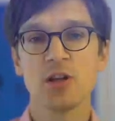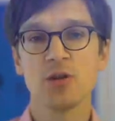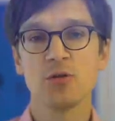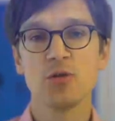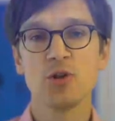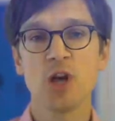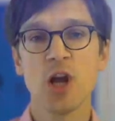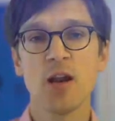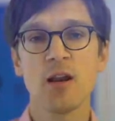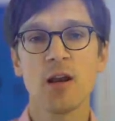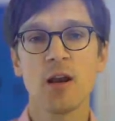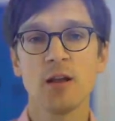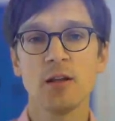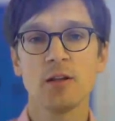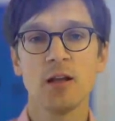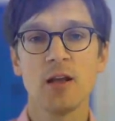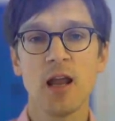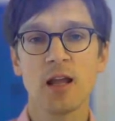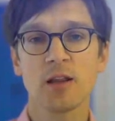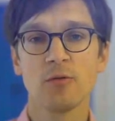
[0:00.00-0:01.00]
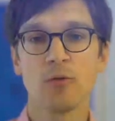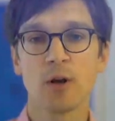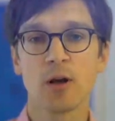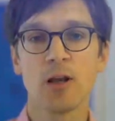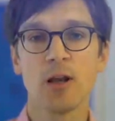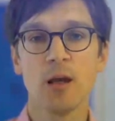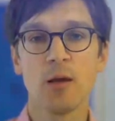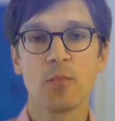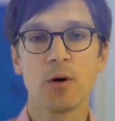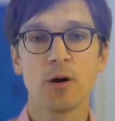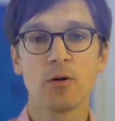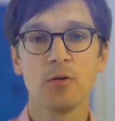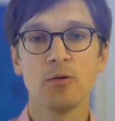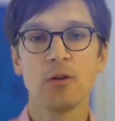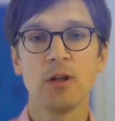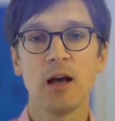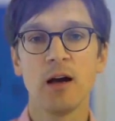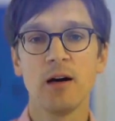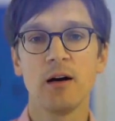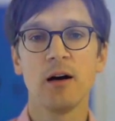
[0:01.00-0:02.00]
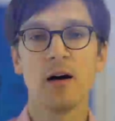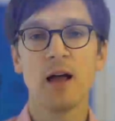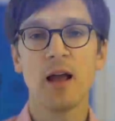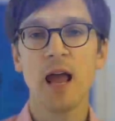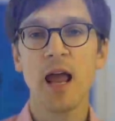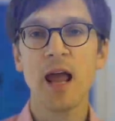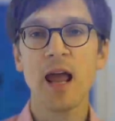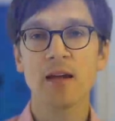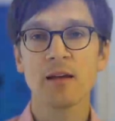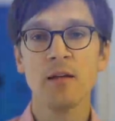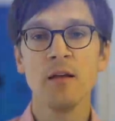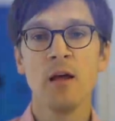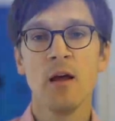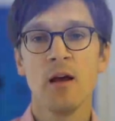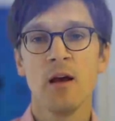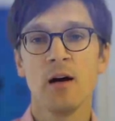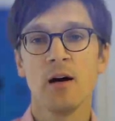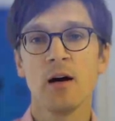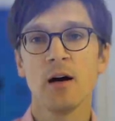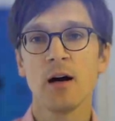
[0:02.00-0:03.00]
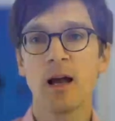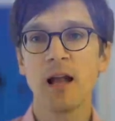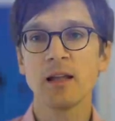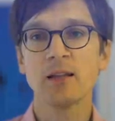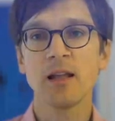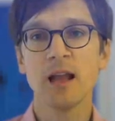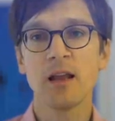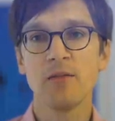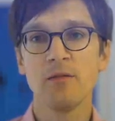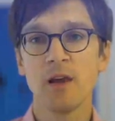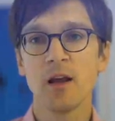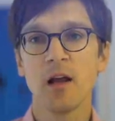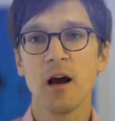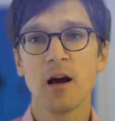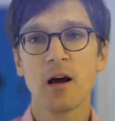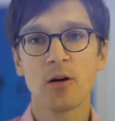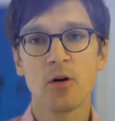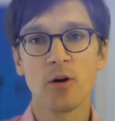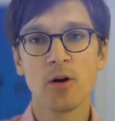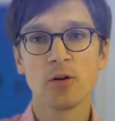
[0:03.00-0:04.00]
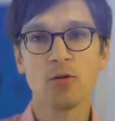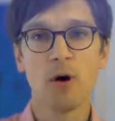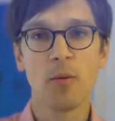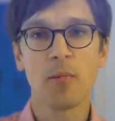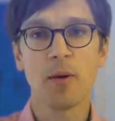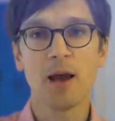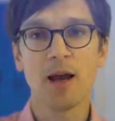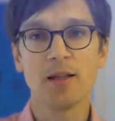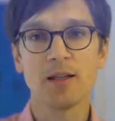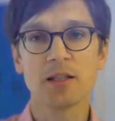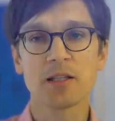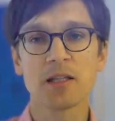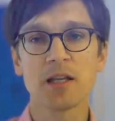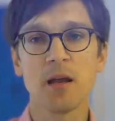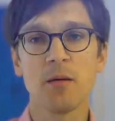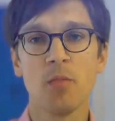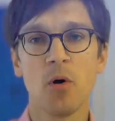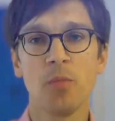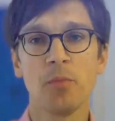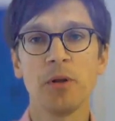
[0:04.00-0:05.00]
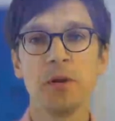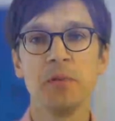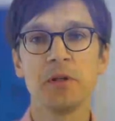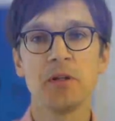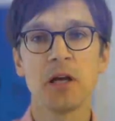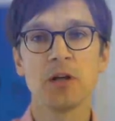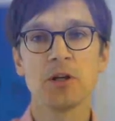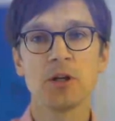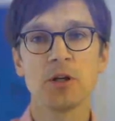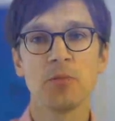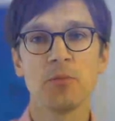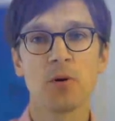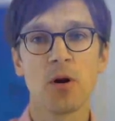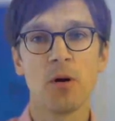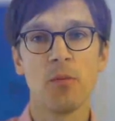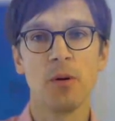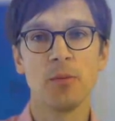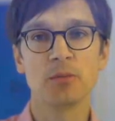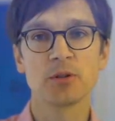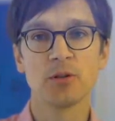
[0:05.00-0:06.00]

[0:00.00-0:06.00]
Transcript: to generate the network neighborhood uh, N, uh, and then we are going to apply the same optimization problem.